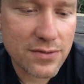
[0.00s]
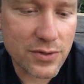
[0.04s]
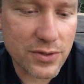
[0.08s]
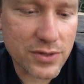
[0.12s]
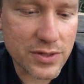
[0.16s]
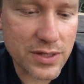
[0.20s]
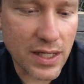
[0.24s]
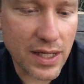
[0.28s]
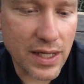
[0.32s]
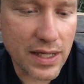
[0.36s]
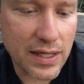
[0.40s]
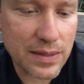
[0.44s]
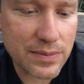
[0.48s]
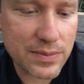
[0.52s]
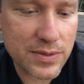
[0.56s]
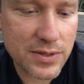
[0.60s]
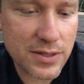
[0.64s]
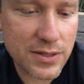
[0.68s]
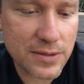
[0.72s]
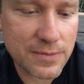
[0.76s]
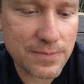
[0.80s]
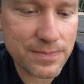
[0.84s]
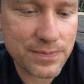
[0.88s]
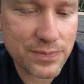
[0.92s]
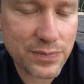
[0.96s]
tie-ups.
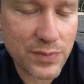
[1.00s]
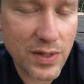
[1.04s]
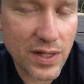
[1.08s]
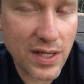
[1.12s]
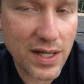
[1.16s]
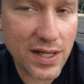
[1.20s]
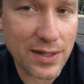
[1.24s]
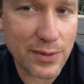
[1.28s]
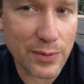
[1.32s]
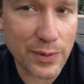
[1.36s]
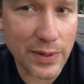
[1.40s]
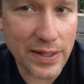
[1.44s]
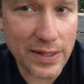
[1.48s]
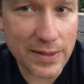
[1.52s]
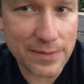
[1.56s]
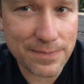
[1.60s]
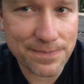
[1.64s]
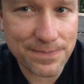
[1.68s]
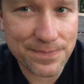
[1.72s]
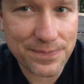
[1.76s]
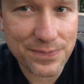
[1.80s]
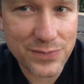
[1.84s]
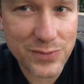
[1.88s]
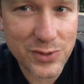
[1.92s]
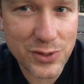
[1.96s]
Anyway,
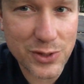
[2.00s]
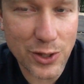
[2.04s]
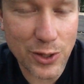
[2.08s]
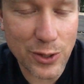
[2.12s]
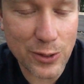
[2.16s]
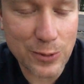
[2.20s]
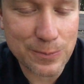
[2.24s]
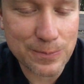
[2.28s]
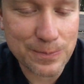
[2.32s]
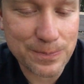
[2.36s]
so